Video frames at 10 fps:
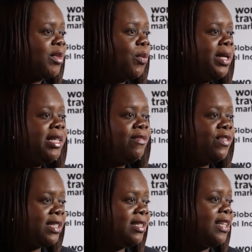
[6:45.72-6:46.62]
when they're
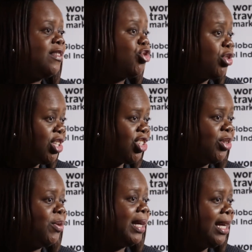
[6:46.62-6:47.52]
visiting the
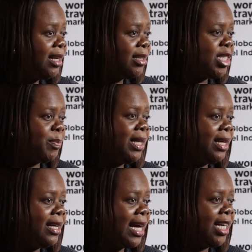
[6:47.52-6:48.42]
traditional English-speaking
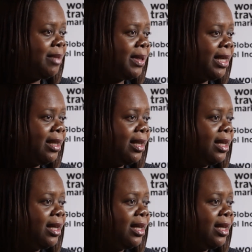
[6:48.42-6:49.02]
Caribbean,